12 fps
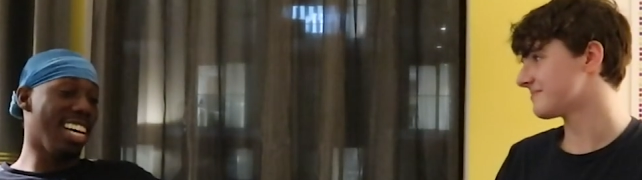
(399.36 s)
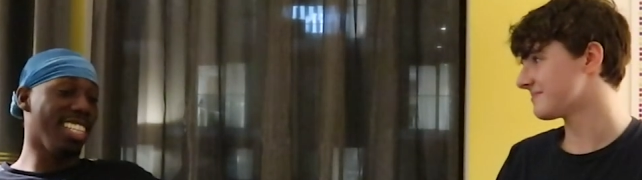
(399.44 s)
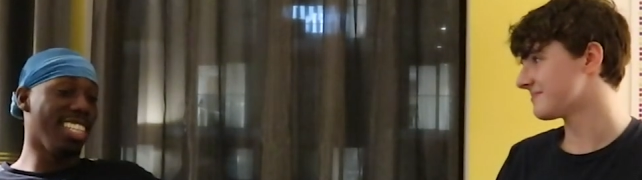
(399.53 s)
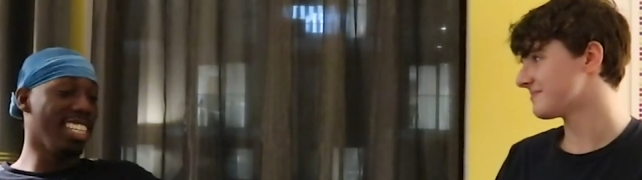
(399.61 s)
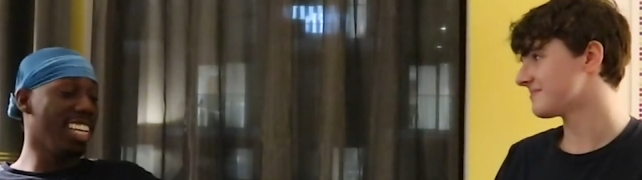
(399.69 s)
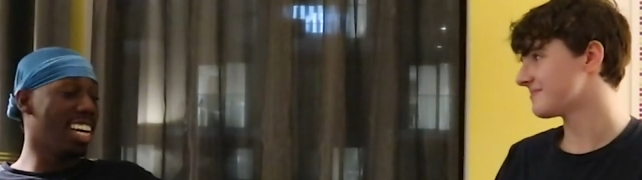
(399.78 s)
Speaker 1: I
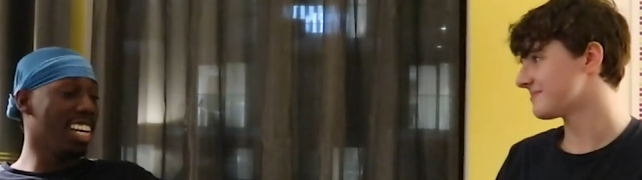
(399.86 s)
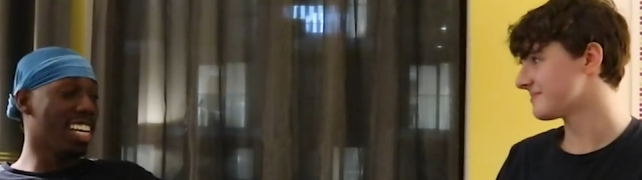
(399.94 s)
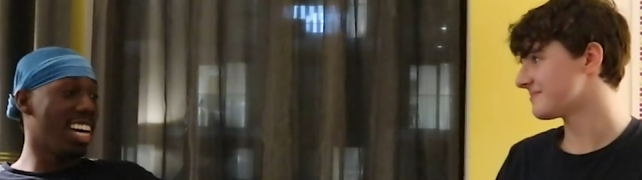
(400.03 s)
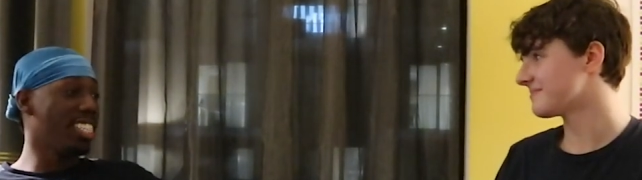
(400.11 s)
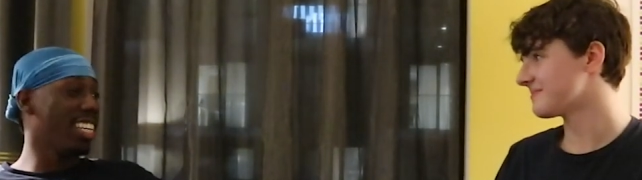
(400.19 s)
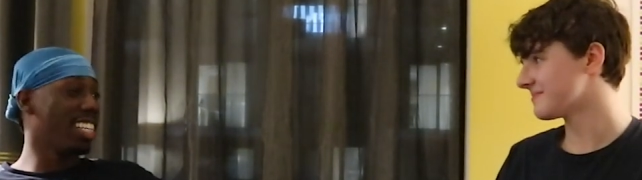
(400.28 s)
literally had a
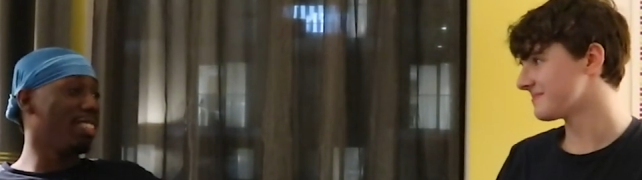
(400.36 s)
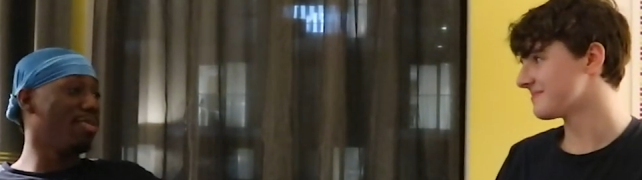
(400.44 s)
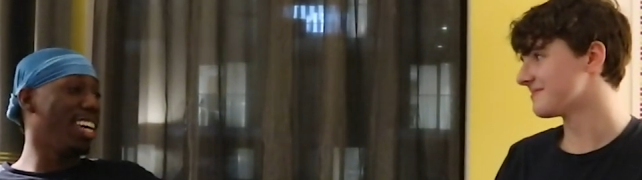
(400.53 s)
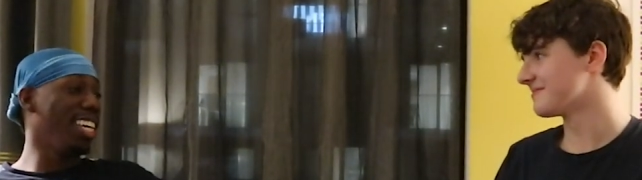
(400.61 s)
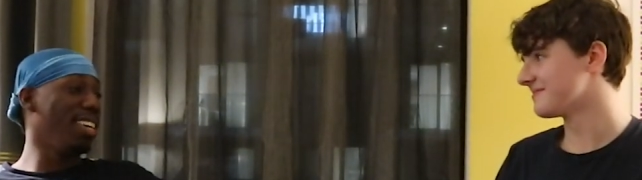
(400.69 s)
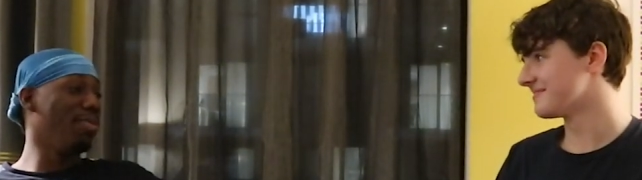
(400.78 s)
contract
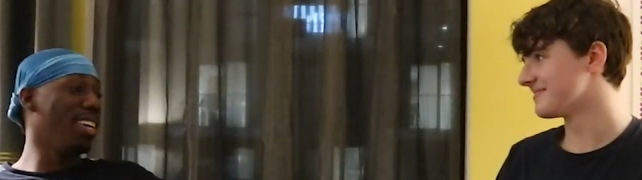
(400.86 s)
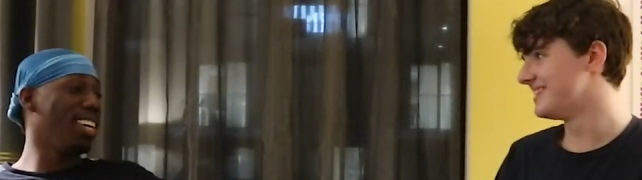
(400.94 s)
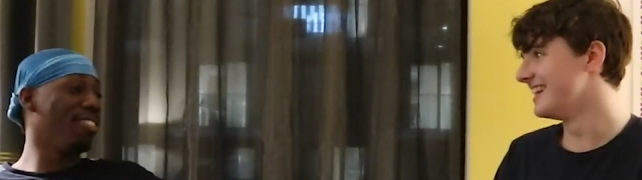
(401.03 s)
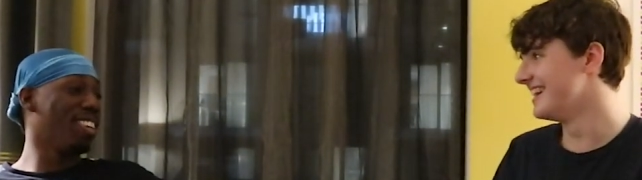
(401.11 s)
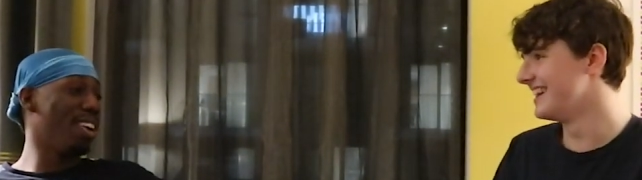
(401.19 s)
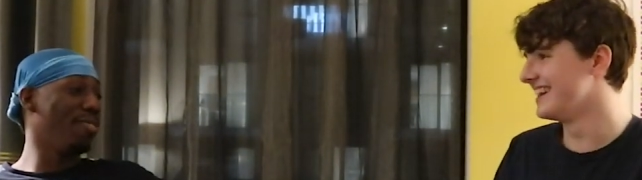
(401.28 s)
in my
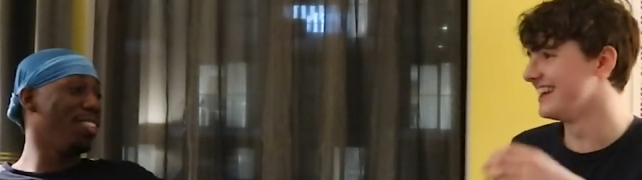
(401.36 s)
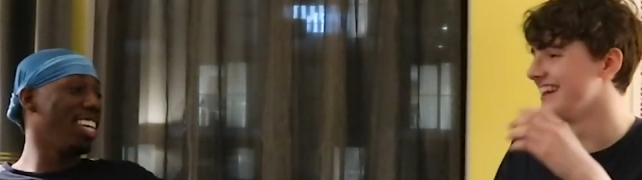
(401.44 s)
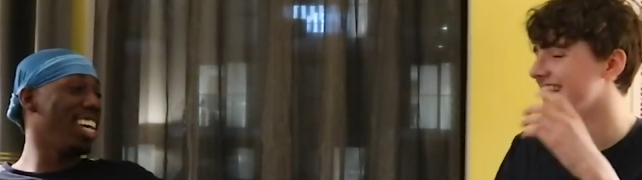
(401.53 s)
email a couple